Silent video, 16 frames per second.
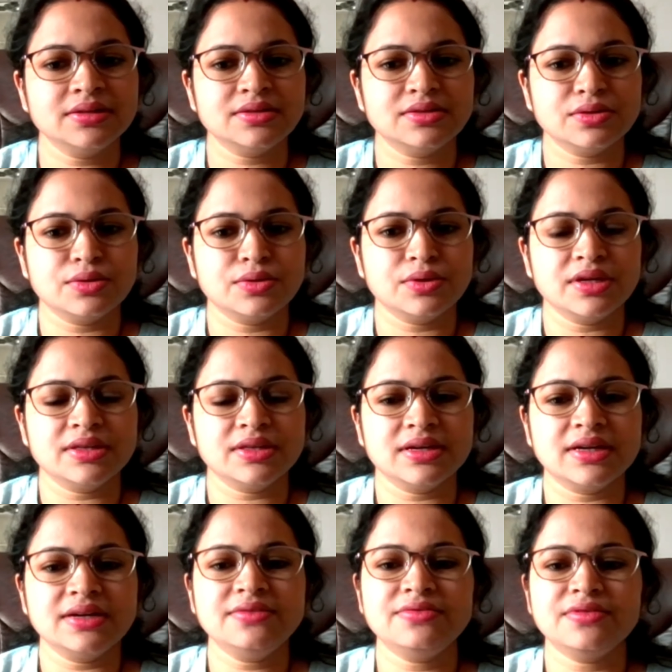So in
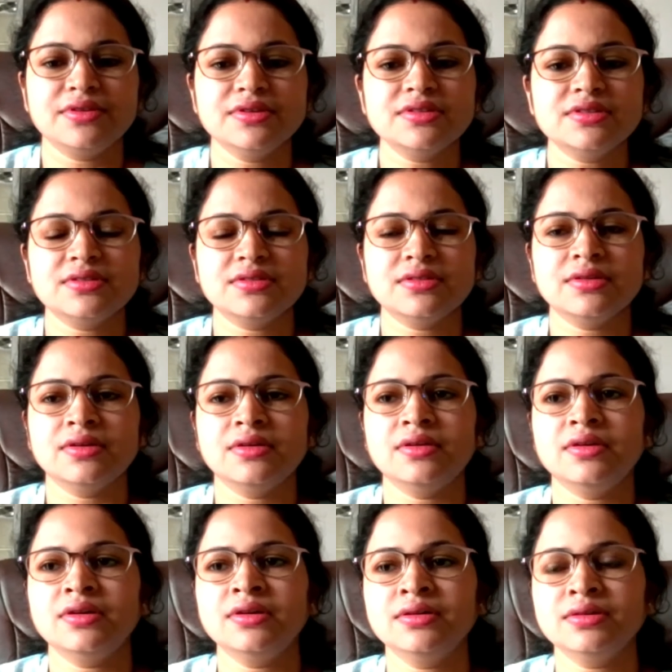that first
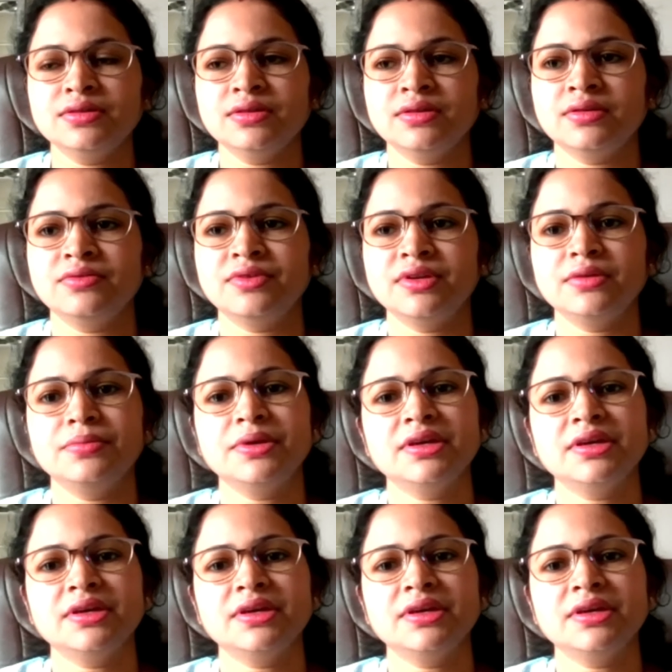will